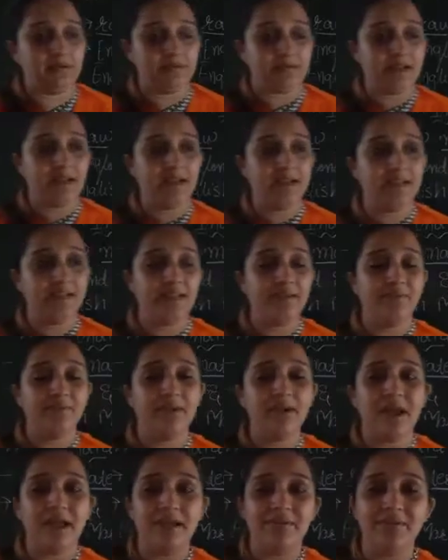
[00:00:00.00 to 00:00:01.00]
right, they were
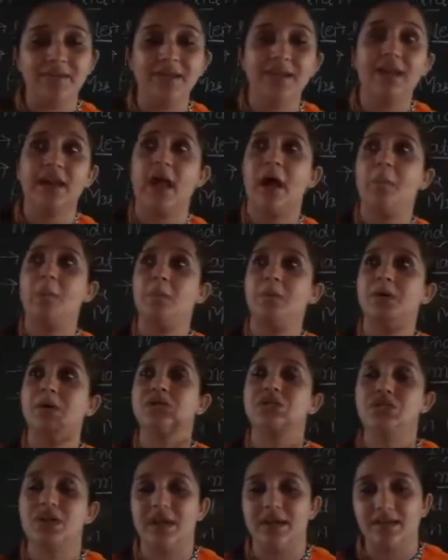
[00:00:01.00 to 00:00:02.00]
having gram
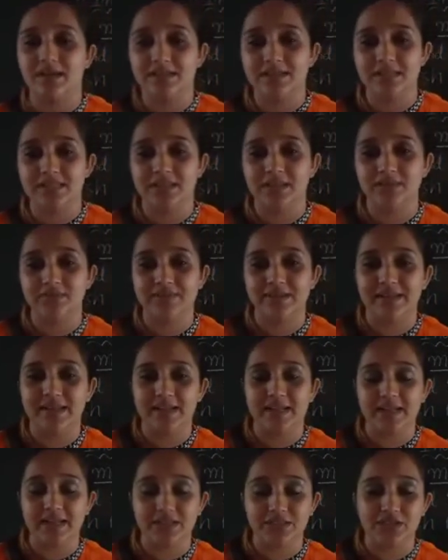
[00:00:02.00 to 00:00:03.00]
panchayats in the
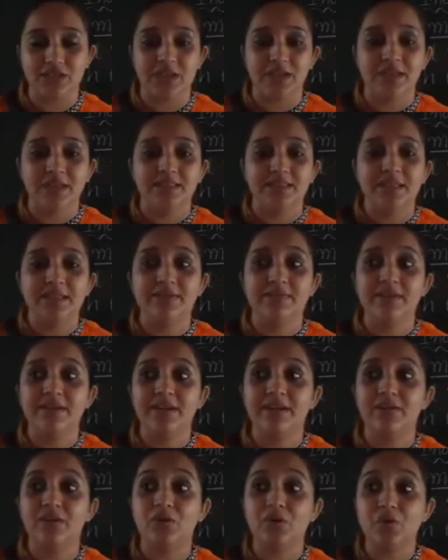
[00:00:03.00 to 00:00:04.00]
village. They were
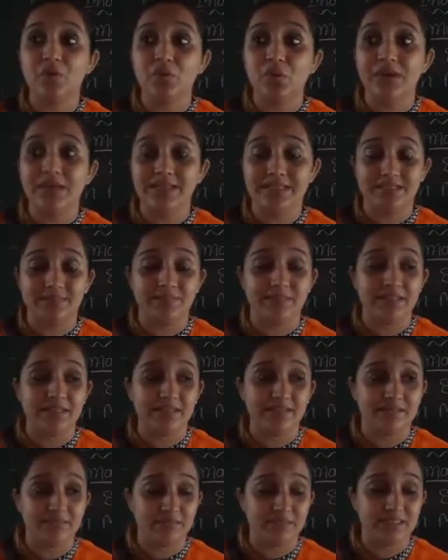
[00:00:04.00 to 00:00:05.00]
ruling,
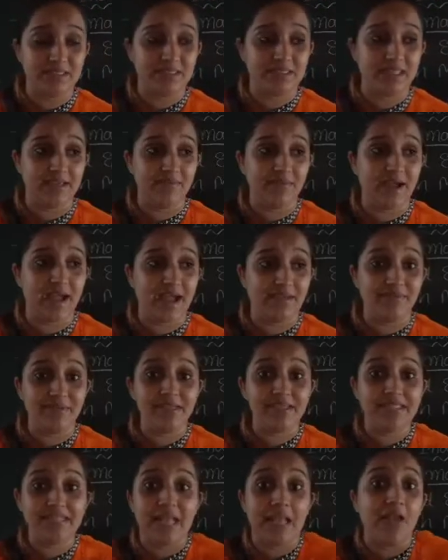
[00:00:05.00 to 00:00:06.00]
means they were
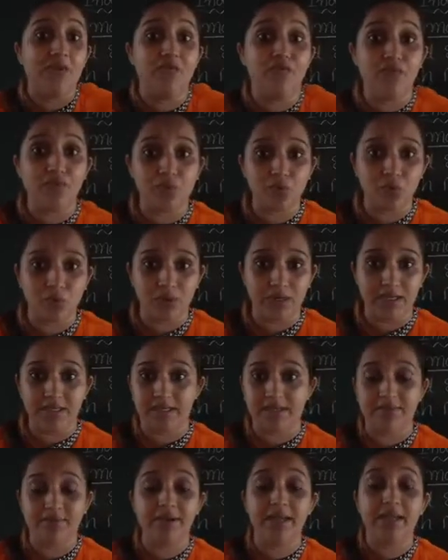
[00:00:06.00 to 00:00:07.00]
having self-rule.
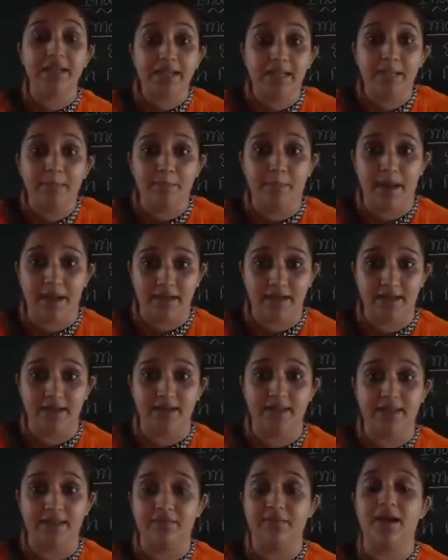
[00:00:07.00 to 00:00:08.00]
They were
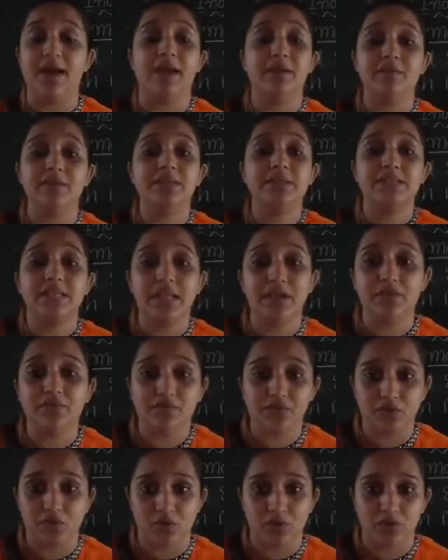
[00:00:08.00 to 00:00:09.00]
independent. They were having
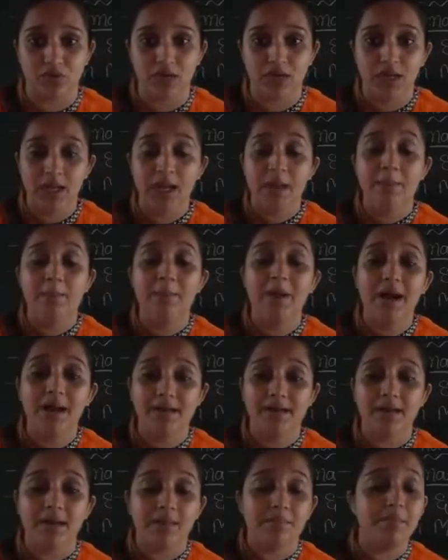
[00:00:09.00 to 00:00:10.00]
self-rule. But
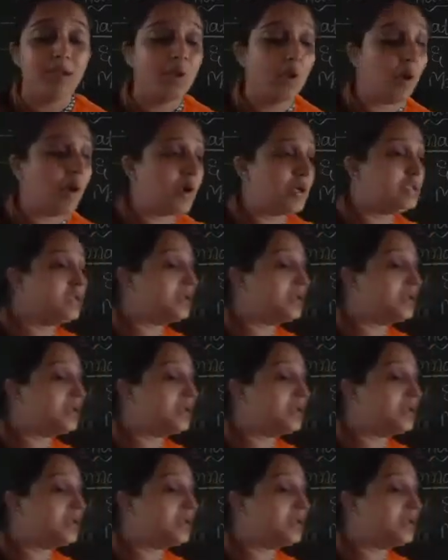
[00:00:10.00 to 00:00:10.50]
because